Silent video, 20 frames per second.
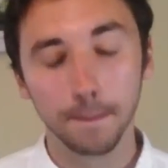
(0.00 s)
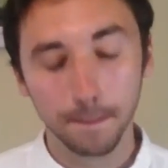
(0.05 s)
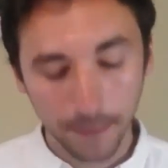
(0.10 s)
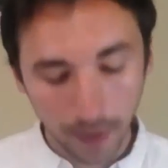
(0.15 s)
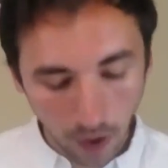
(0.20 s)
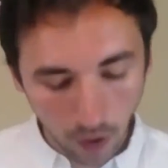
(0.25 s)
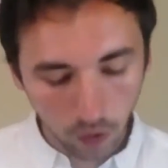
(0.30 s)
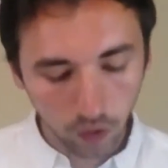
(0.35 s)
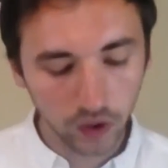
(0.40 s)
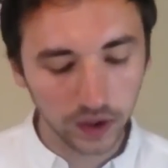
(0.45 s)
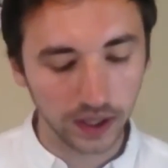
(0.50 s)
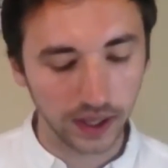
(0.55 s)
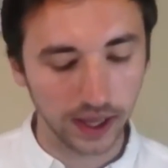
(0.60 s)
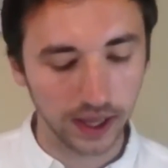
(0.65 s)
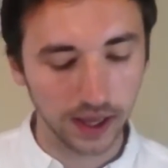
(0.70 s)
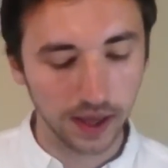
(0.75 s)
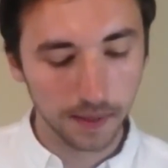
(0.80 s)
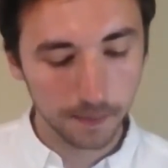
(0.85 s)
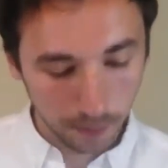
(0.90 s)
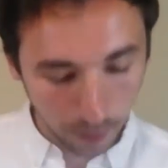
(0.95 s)

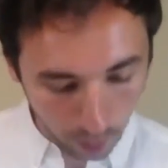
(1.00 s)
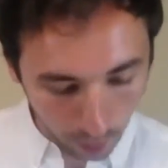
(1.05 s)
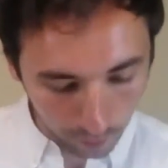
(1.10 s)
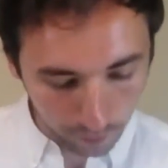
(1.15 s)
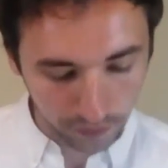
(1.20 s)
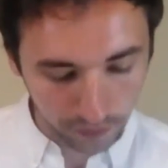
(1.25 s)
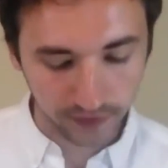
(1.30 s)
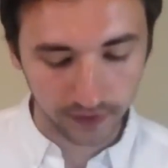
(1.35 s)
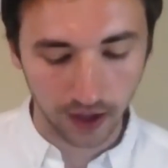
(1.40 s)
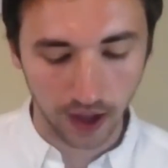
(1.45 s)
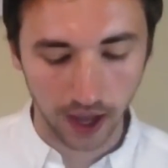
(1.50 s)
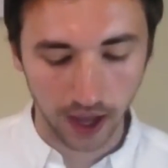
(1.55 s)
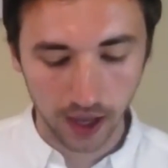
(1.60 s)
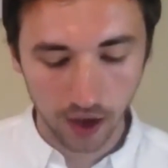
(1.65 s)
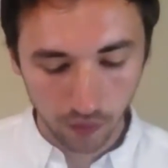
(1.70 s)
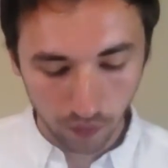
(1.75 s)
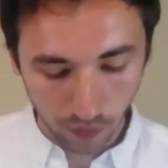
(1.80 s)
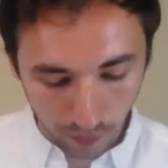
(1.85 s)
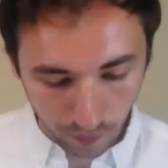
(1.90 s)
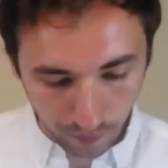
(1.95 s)
Boldly prophesy
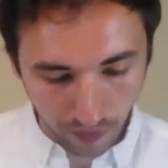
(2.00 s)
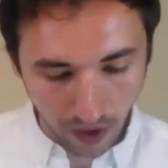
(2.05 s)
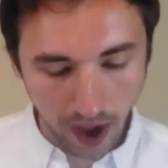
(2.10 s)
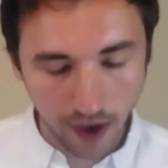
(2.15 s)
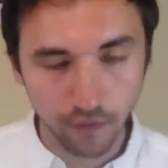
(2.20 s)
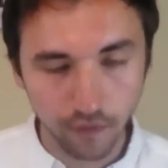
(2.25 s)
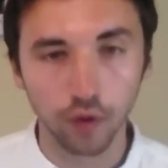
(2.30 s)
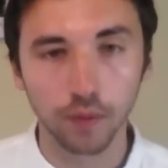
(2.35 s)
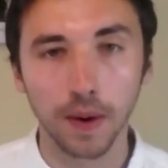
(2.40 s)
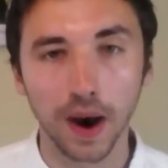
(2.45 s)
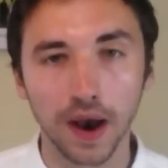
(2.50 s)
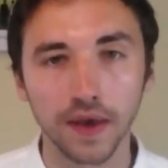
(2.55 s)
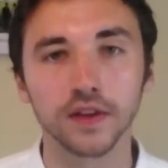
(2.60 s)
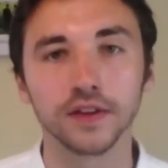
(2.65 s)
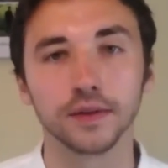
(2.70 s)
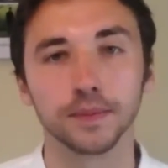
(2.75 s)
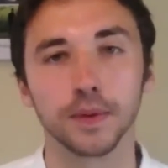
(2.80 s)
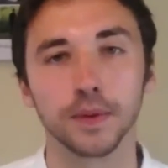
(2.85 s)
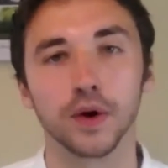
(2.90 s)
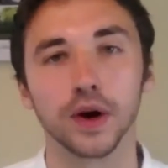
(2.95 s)
revival by the
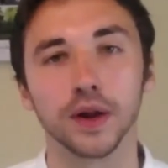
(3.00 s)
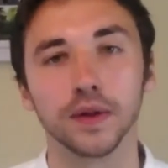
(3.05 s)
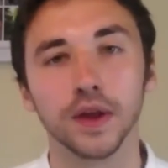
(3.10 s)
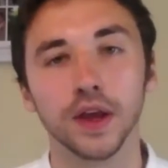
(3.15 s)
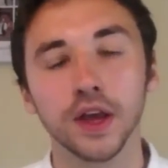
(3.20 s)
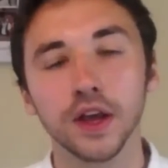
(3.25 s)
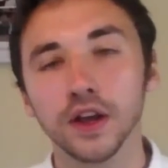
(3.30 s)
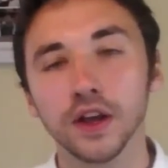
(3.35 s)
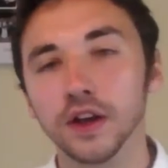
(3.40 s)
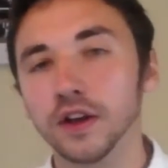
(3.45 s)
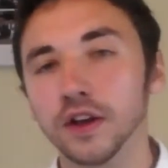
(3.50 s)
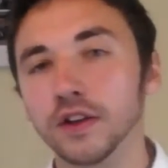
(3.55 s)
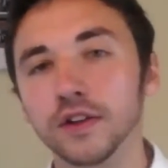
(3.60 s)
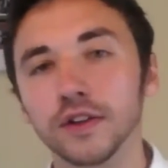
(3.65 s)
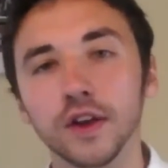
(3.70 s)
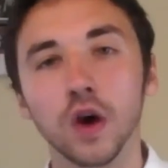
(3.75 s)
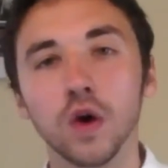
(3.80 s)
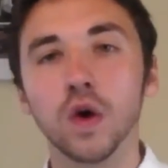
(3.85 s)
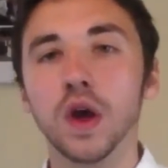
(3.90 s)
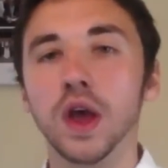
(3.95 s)
Spirit.
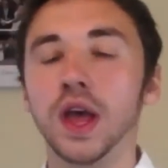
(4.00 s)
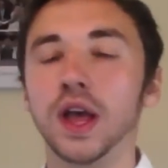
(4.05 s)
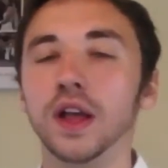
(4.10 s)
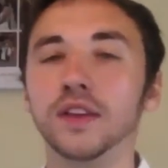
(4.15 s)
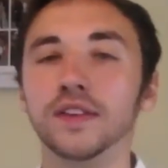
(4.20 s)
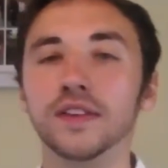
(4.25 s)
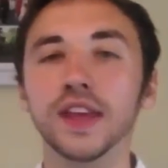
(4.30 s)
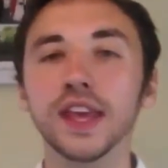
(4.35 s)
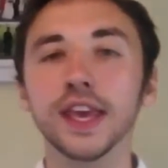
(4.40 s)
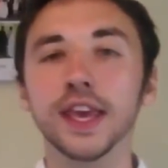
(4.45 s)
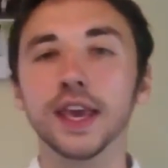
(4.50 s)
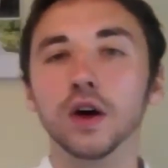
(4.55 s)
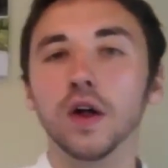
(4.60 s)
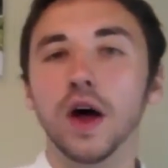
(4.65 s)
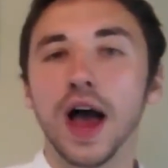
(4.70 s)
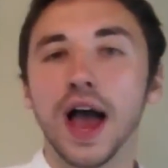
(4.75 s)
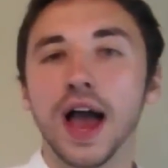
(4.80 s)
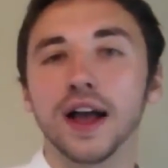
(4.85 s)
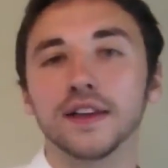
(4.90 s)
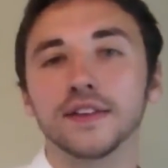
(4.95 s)
So Ezekiel
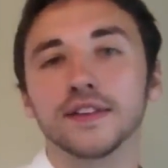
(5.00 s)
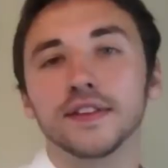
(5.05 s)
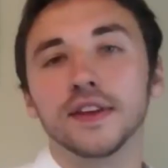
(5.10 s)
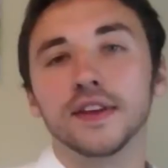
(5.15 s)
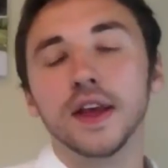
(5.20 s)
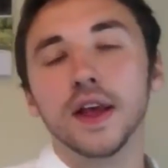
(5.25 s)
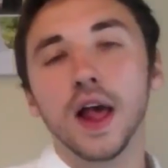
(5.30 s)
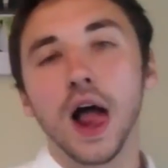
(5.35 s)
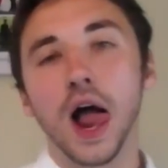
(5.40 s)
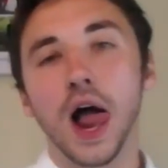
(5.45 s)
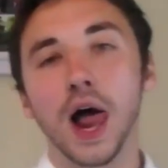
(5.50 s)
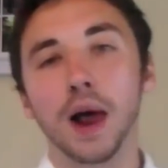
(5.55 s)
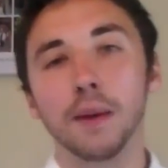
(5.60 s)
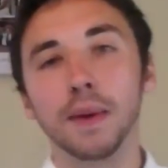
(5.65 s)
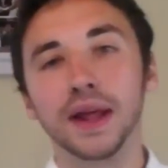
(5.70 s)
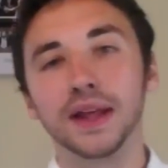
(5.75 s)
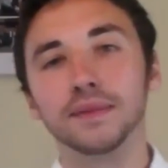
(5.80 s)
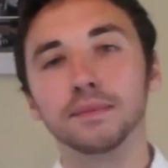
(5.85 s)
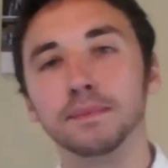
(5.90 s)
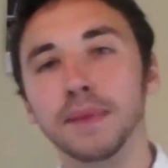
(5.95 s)
has
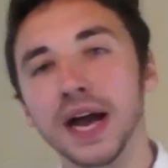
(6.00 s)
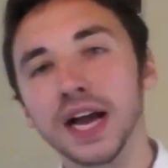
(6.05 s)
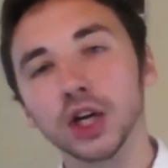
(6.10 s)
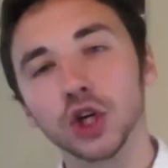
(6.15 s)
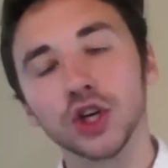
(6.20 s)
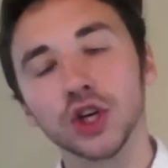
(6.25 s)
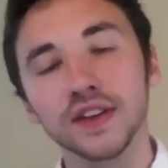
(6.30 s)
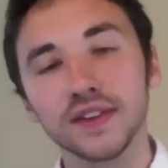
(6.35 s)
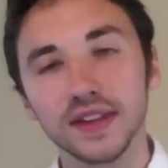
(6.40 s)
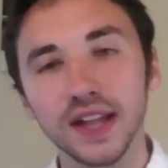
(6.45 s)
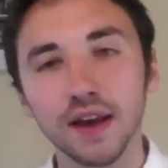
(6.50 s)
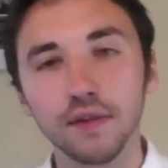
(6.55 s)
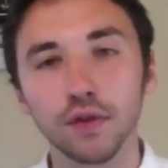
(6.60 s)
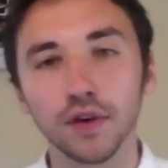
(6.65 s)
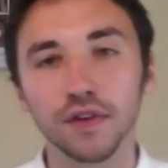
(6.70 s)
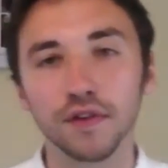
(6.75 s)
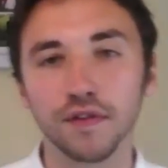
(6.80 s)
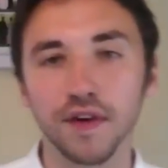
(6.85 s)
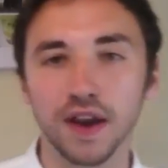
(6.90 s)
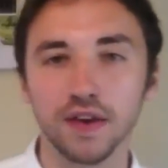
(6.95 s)
matched his level
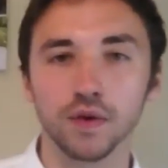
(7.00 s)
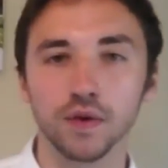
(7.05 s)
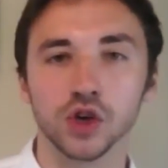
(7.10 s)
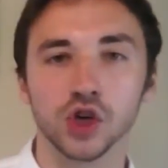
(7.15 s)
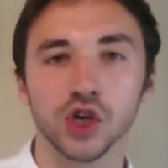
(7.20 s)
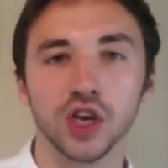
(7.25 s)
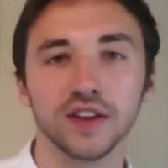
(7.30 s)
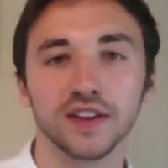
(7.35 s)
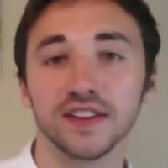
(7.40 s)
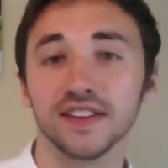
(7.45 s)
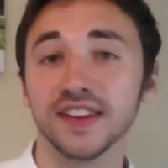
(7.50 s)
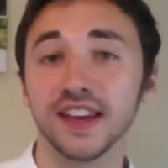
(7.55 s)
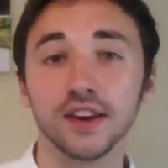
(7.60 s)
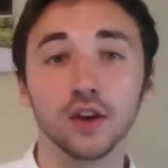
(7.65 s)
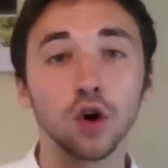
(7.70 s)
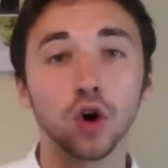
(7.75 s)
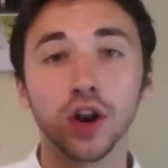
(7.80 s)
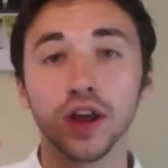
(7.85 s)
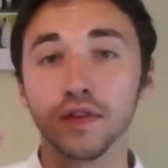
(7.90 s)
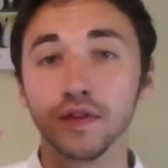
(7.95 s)
of faith with Jesus. He
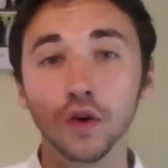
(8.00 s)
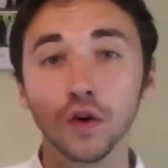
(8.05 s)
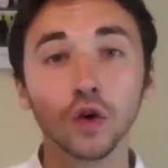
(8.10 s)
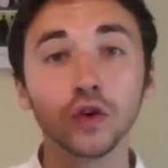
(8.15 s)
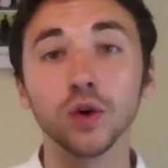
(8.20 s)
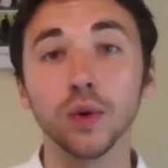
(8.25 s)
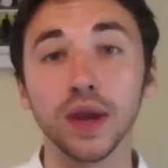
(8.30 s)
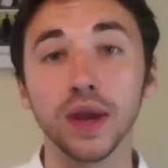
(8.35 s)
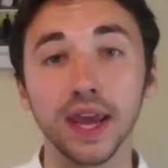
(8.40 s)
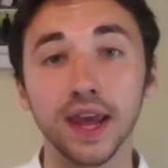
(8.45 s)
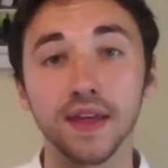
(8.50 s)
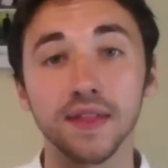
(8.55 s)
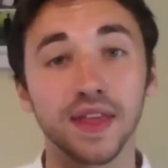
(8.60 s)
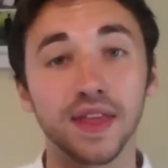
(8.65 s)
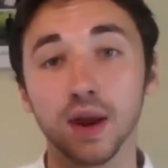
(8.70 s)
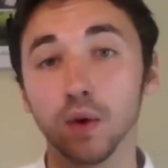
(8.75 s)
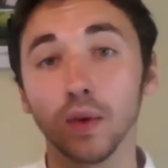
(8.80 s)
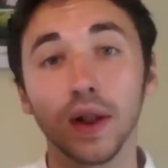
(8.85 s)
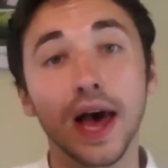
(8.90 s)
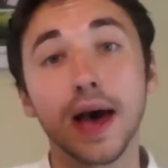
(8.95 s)
said, God, if you're doing it,
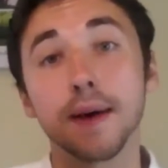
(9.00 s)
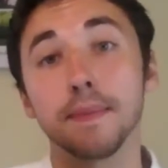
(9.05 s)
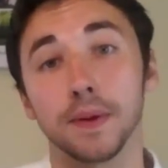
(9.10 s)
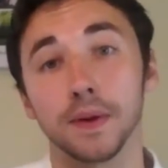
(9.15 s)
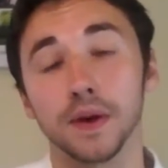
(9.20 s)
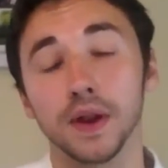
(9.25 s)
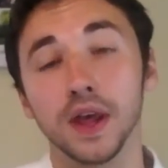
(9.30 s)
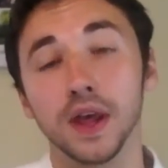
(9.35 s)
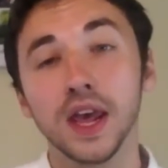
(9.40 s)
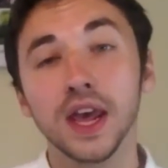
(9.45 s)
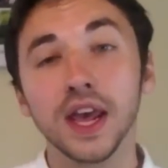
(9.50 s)
then it will happen.